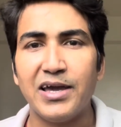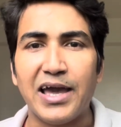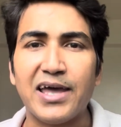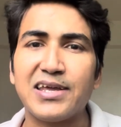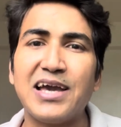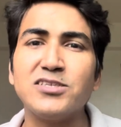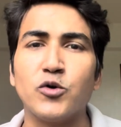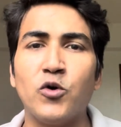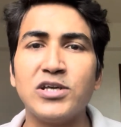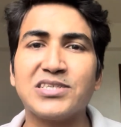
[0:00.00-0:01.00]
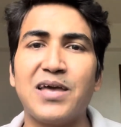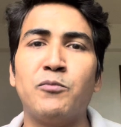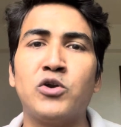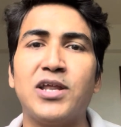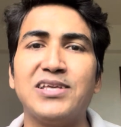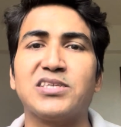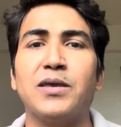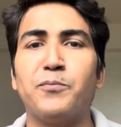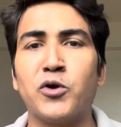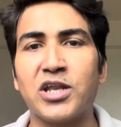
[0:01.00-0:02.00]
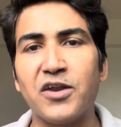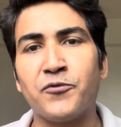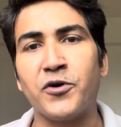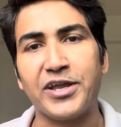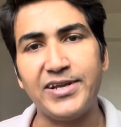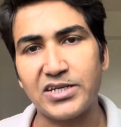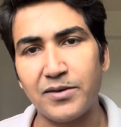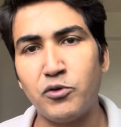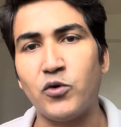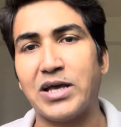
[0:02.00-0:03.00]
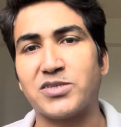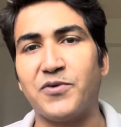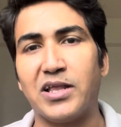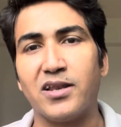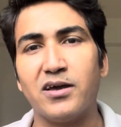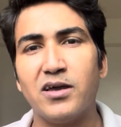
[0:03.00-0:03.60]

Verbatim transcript: And guys, OSI model is important for interview as well